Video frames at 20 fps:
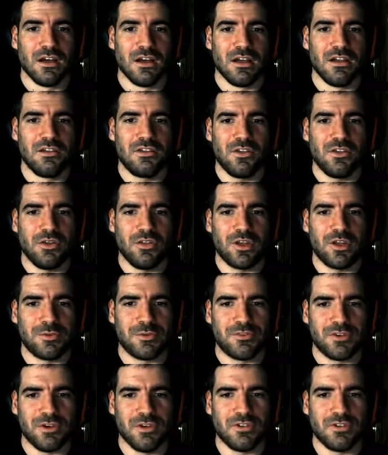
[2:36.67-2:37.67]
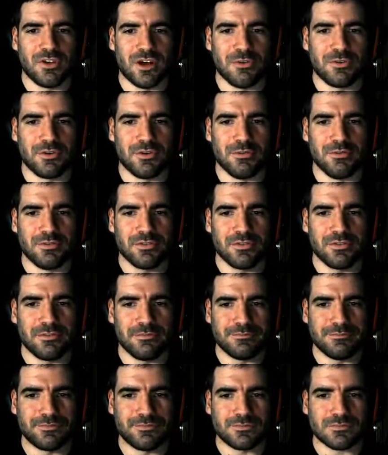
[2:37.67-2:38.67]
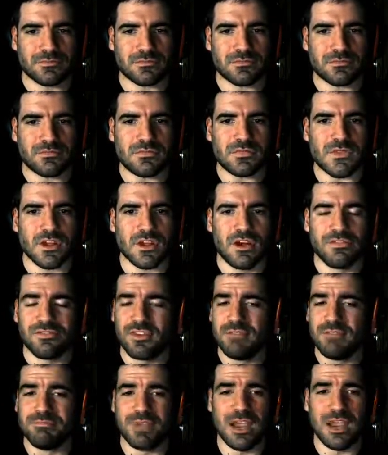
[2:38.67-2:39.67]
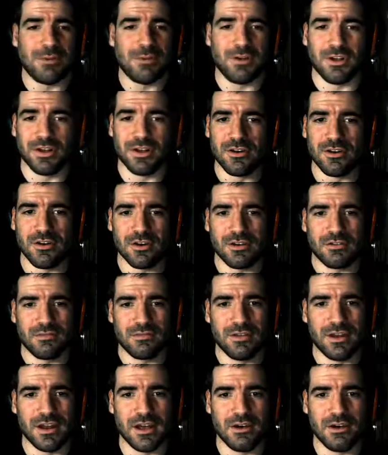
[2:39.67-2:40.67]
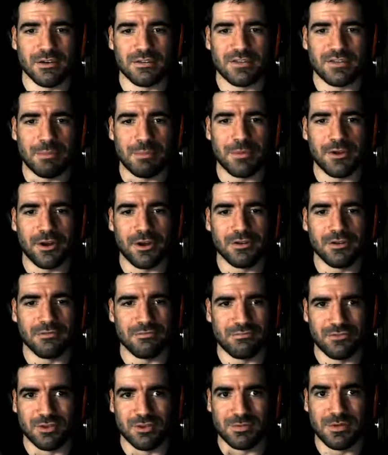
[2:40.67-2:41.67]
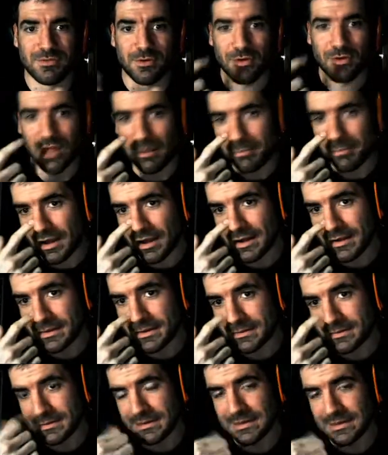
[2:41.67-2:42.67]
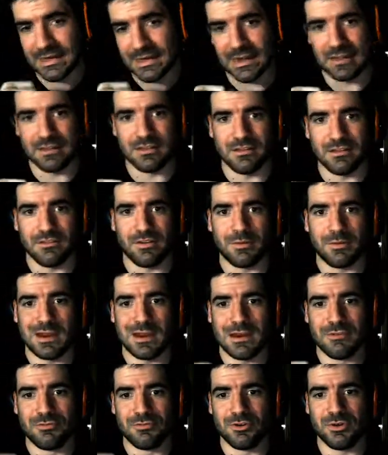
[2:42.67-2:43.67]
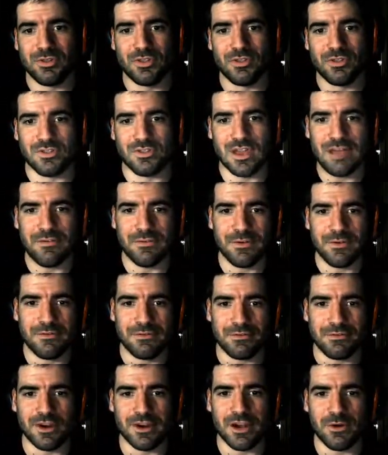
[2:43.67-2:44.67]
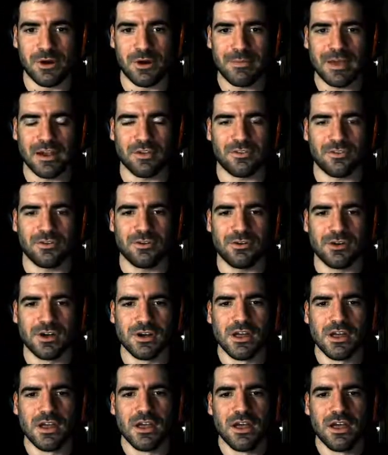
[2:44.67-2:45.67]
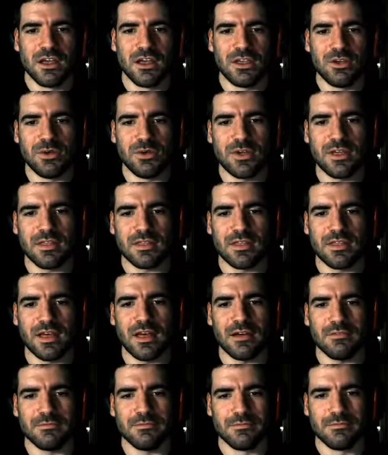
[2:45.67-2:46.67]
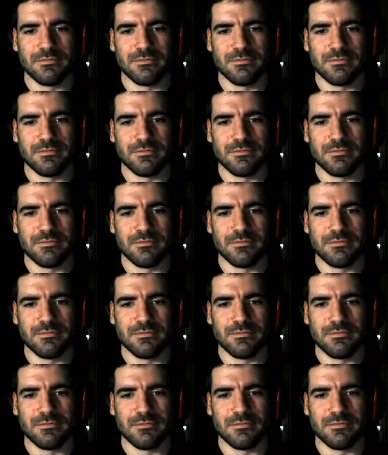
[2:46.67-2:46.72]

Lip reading: until the opportune time comes. I've seen people like tap it on just before that pallet, and they've completely ruined the evil win for you. You want to make sure you hit that